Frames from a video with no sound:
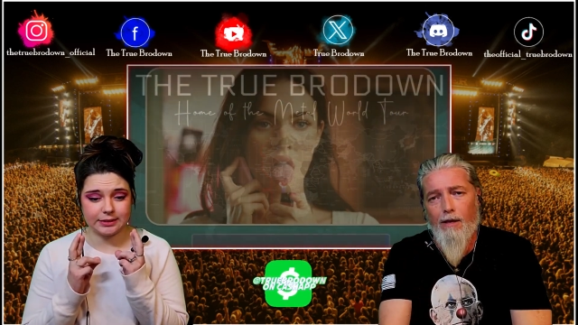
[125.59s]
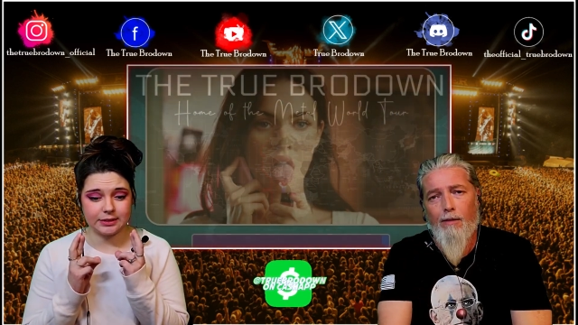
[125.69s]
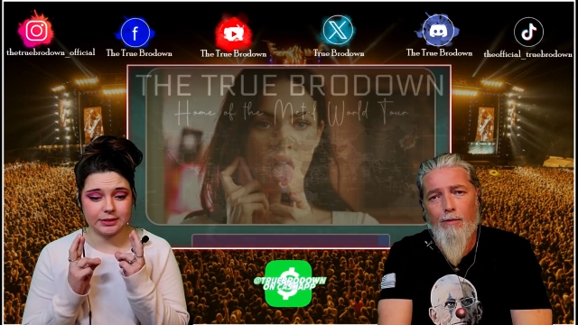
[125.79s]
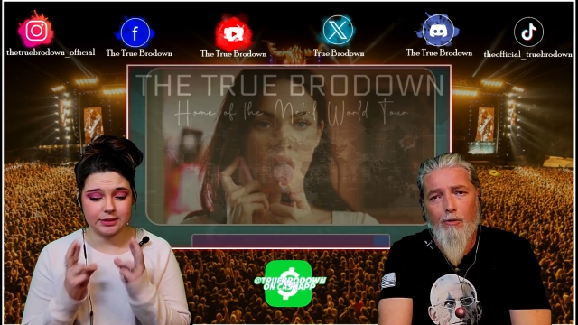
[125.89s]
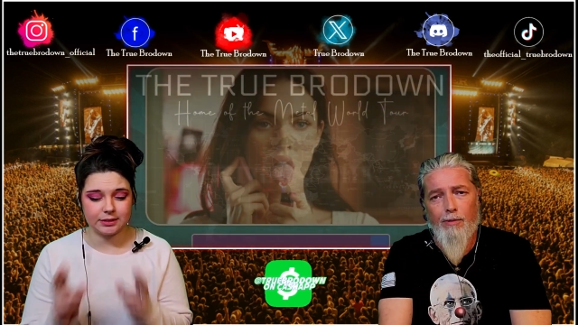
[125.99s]

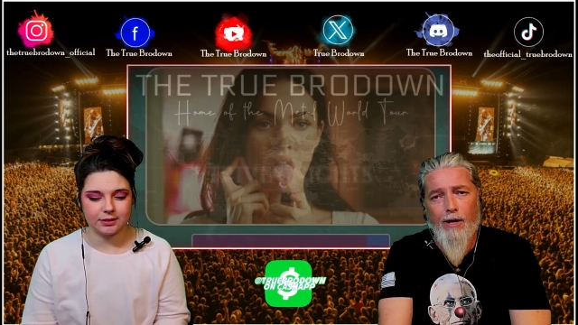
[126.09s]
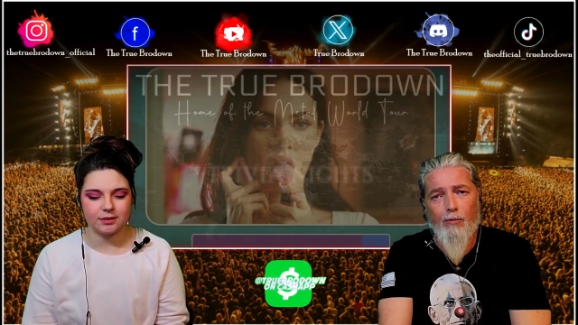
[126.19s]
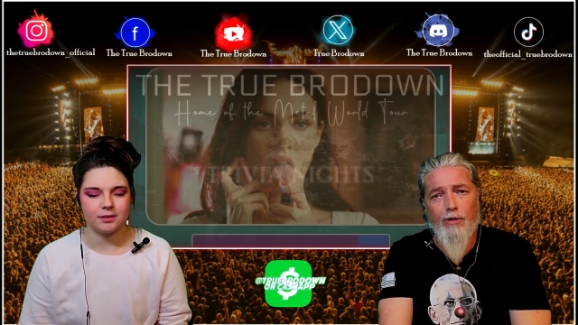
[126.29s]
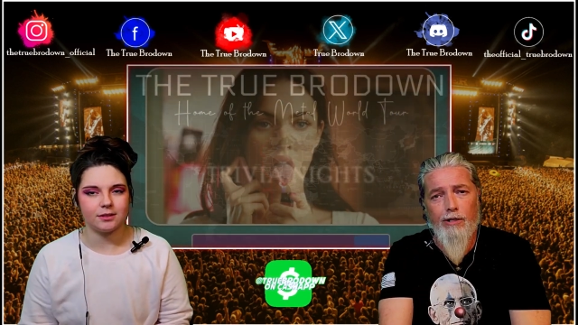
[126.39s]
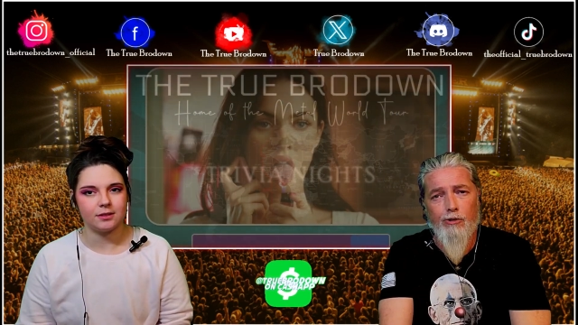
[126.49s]
Speaker 1: I'm hoping I
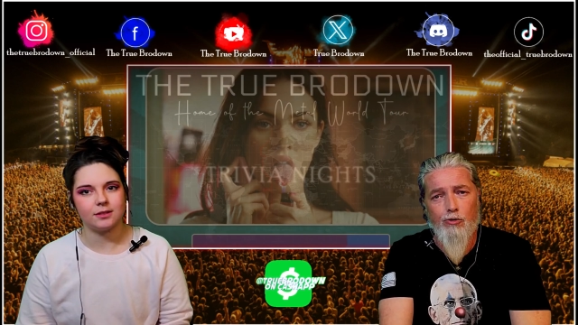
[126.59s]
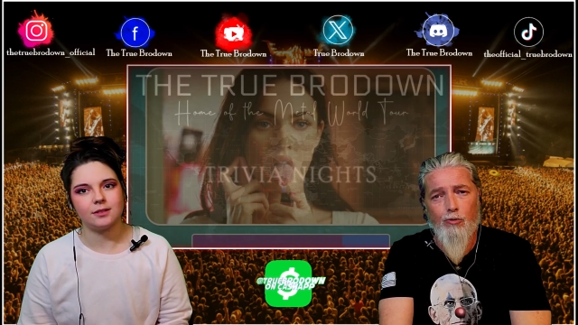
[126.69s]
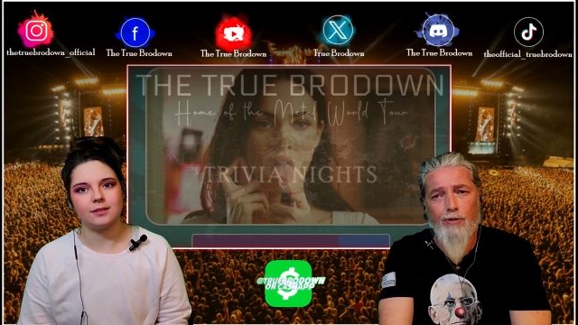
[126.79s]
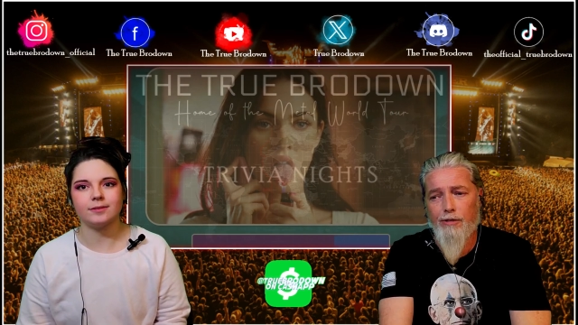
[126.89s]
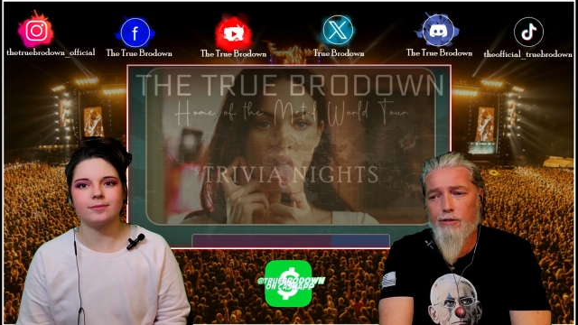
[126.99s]
really
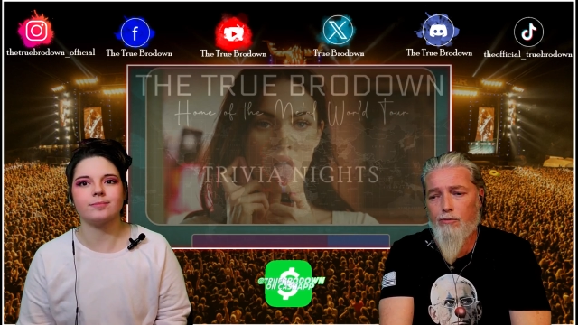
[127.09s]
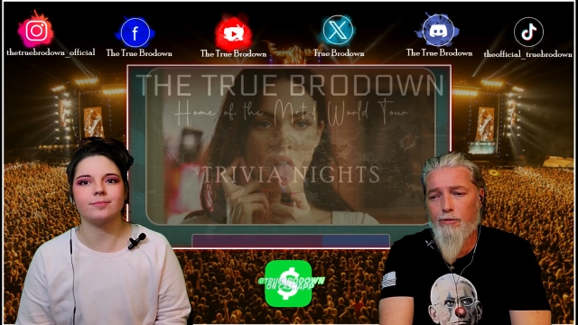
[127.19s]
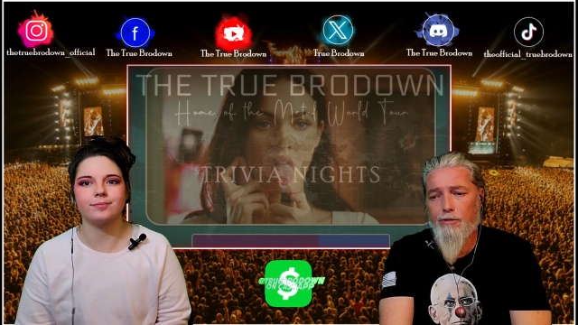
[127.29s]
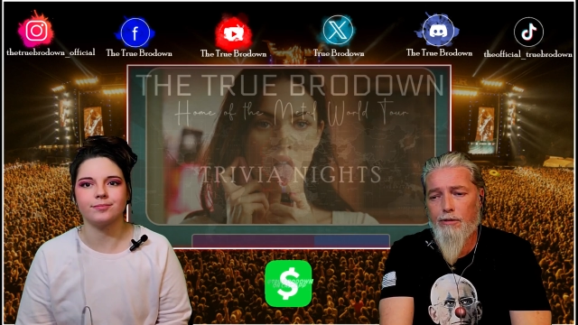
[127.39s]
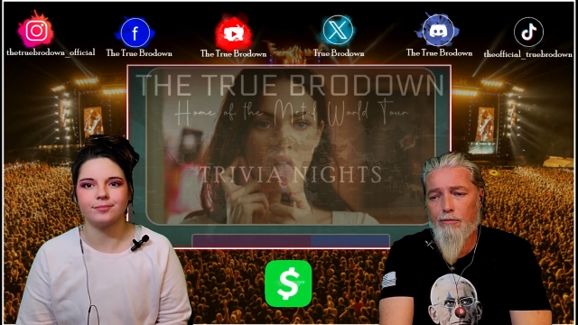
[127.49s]
enjoy this
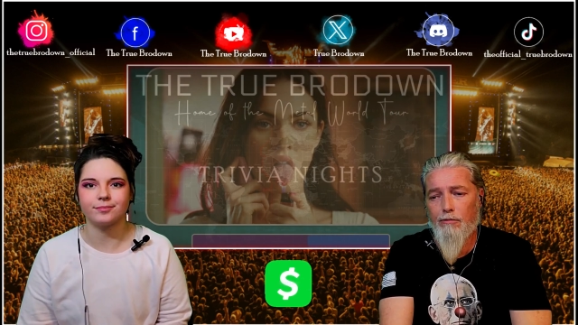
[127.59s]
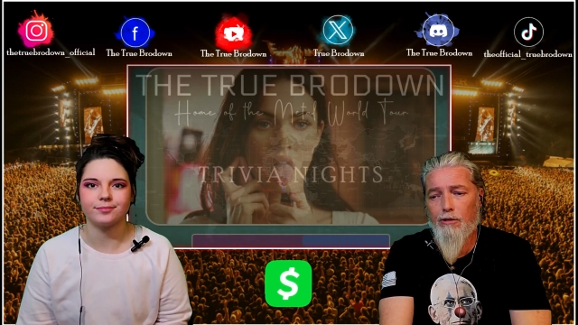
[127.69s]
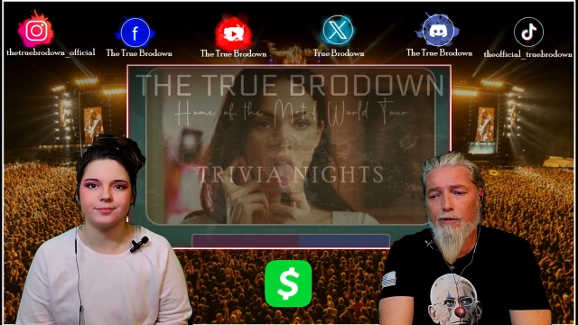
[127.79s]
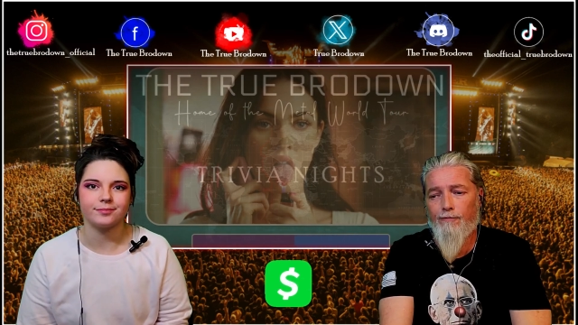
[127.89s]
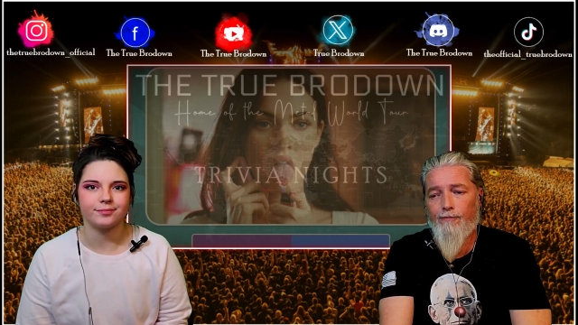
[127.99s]
one, so
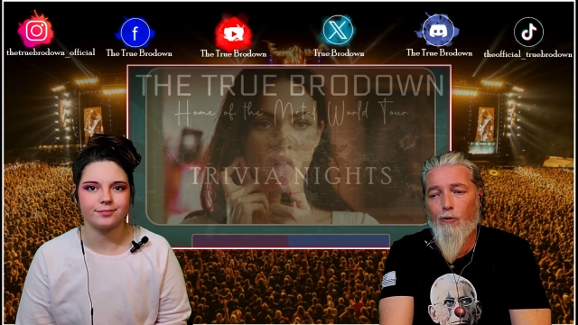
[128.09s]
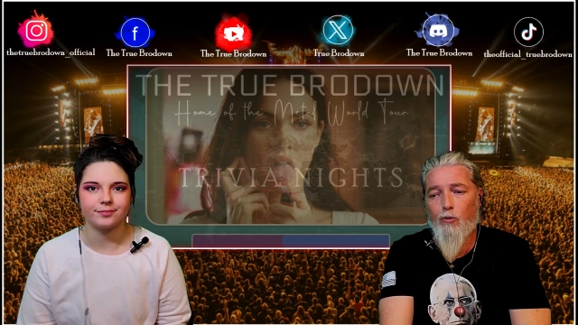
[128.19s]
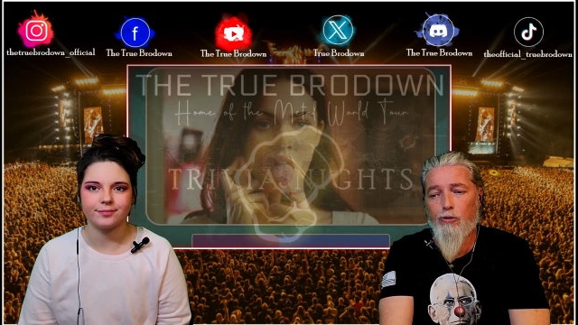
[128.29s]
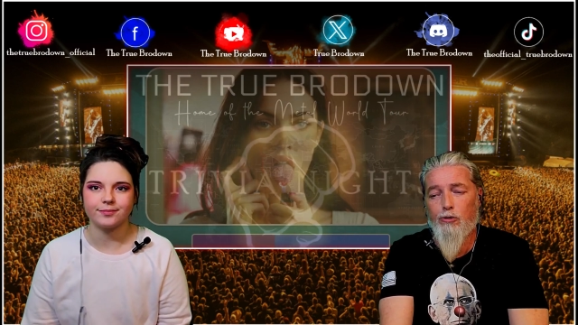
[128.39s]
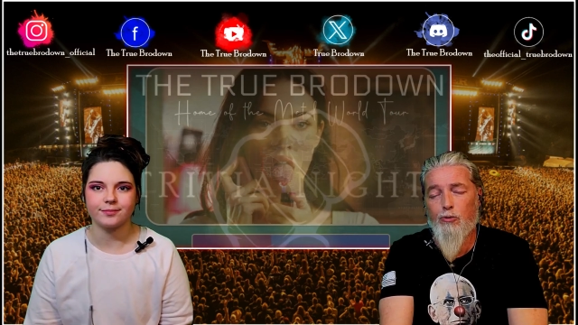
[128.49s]
looking
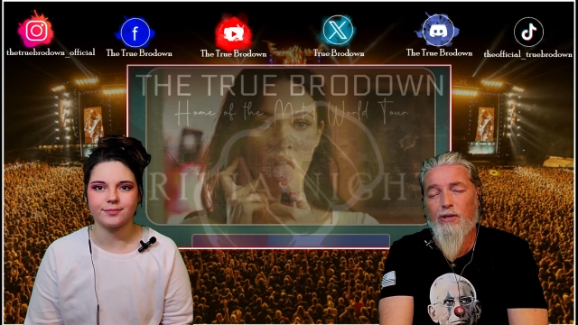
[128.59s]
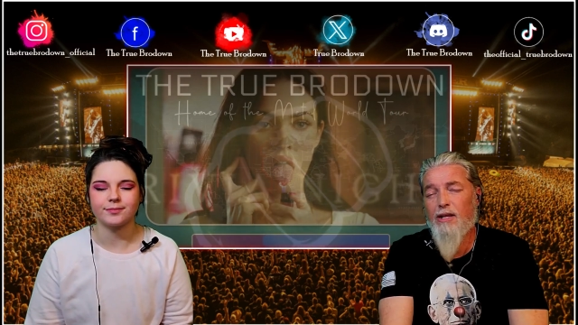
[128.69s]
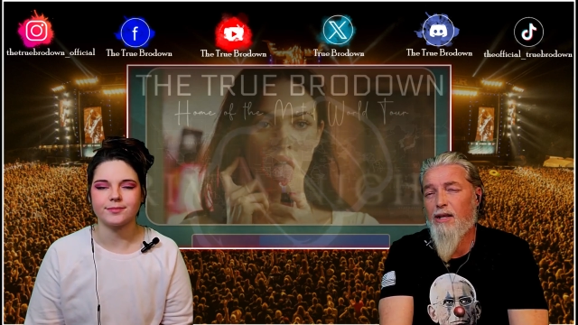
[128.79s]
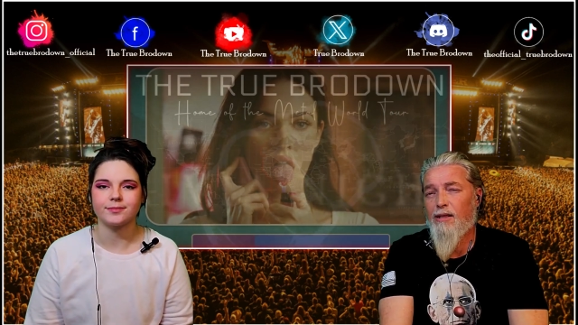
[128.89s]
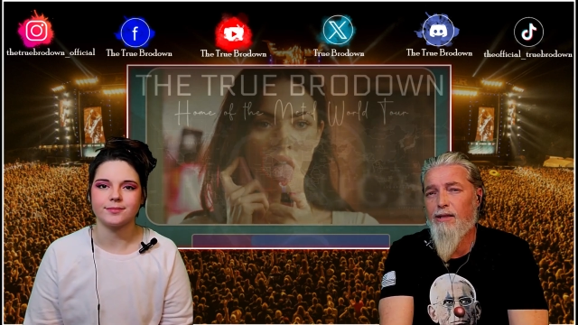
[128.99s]
forward to it.
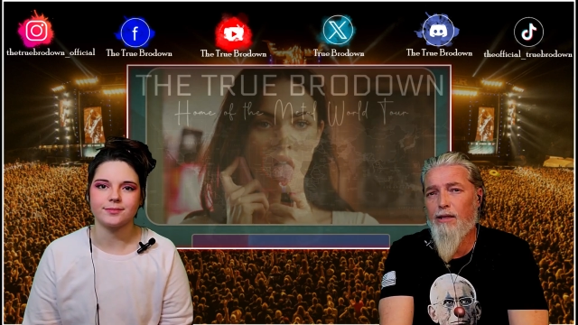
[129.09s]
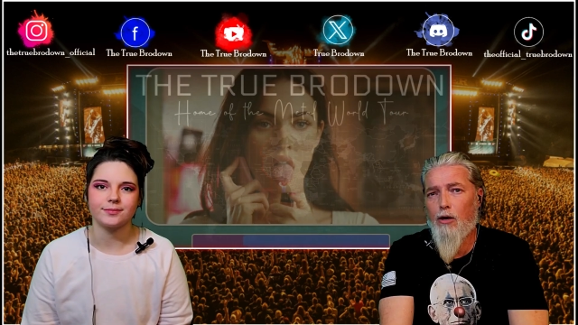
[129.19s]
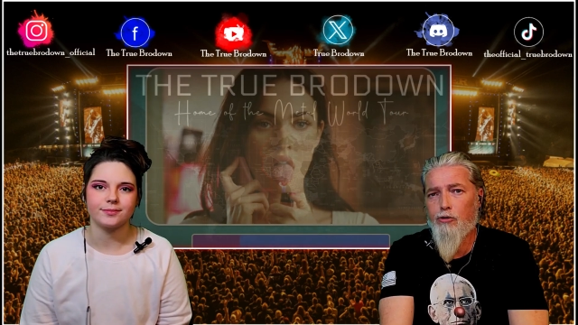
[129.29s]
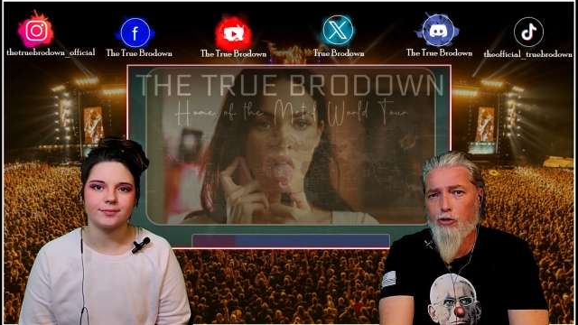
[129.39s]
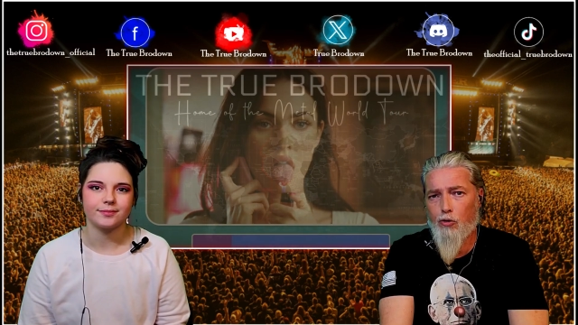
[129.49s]

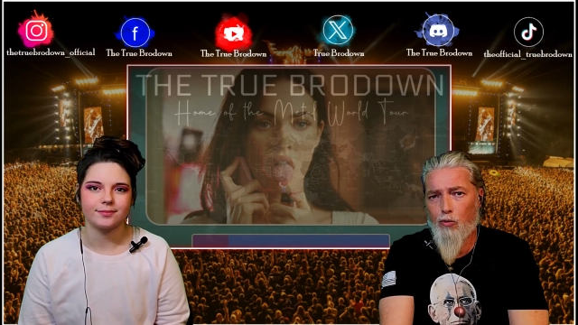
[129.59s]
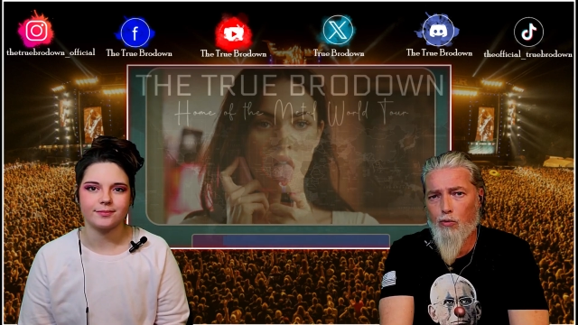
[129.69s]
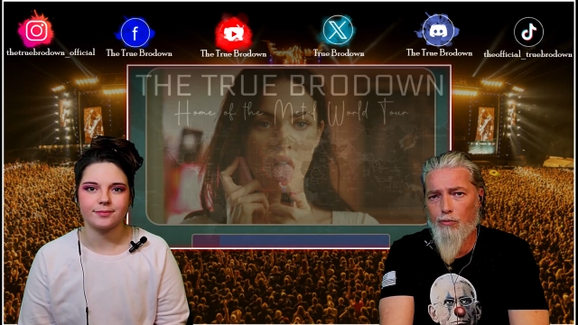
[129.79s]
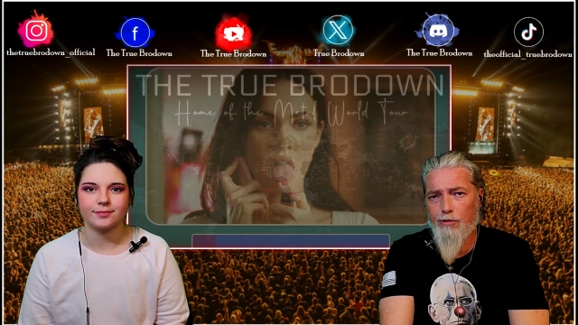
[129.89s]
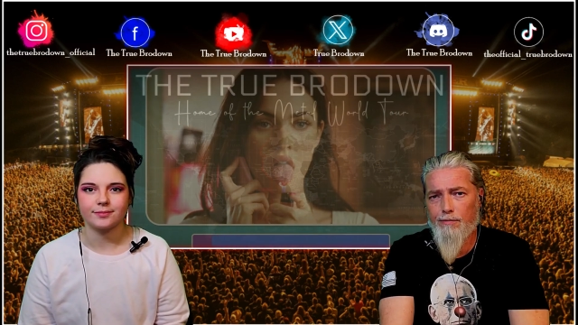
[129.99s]
Lost Girls.